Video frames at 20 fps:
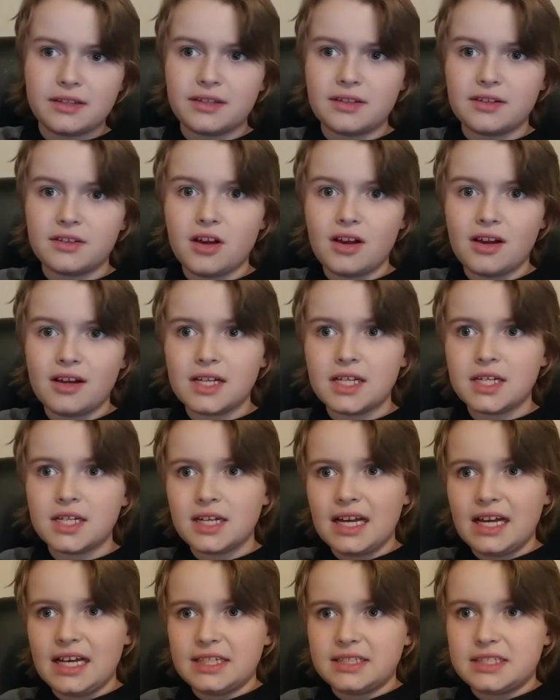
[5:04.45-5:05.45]
He's not
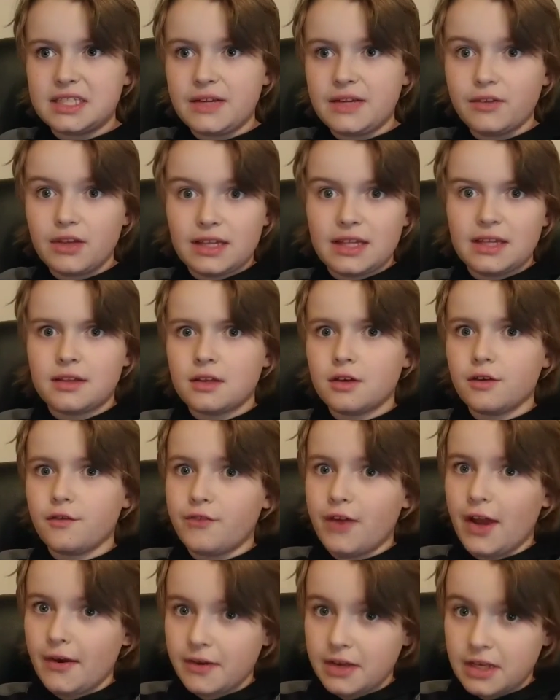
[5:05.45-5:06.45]
as evil. Like, he's still
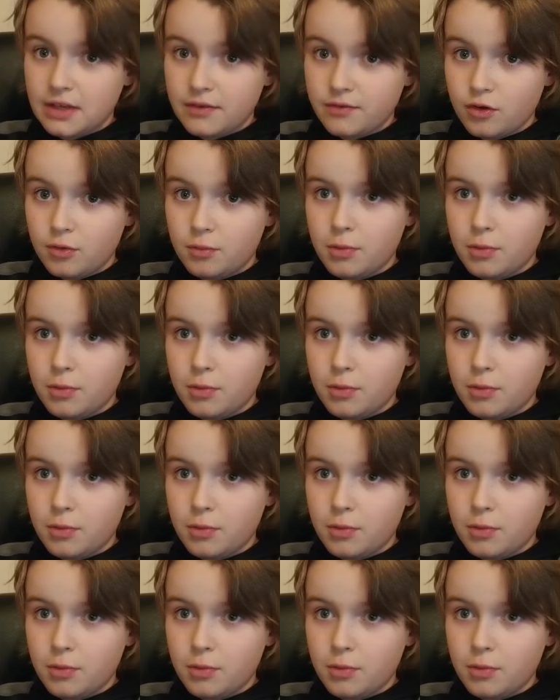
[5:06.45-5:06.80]
very evil,